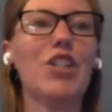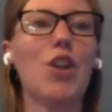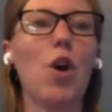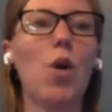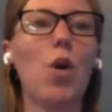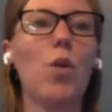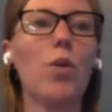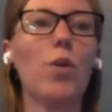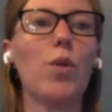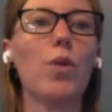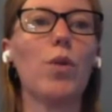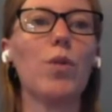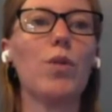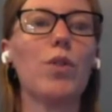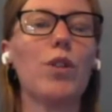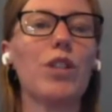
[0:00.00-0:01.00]
so
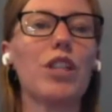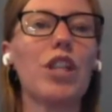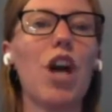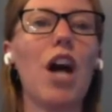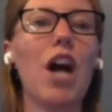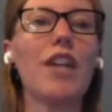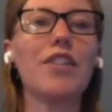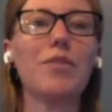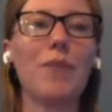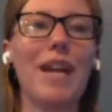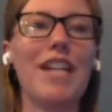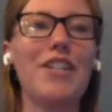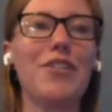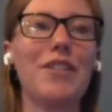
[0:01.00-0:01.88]
there's lots of ways